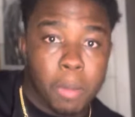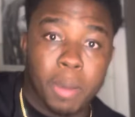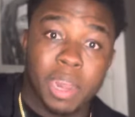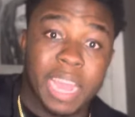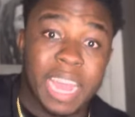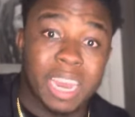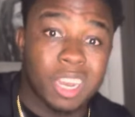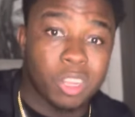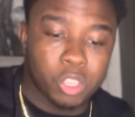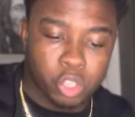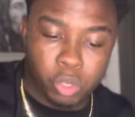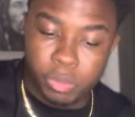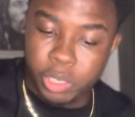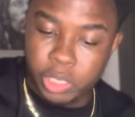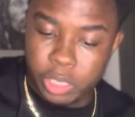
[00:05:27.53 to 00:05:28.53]
Might have had a little
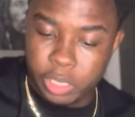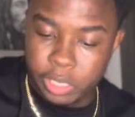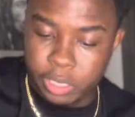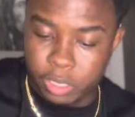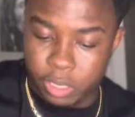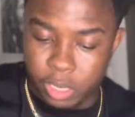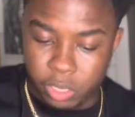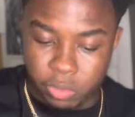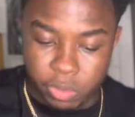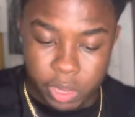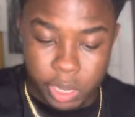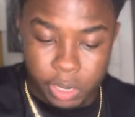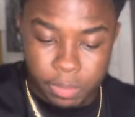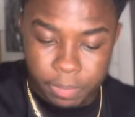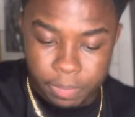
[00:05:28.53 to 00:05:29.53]
too much in there, that's fine.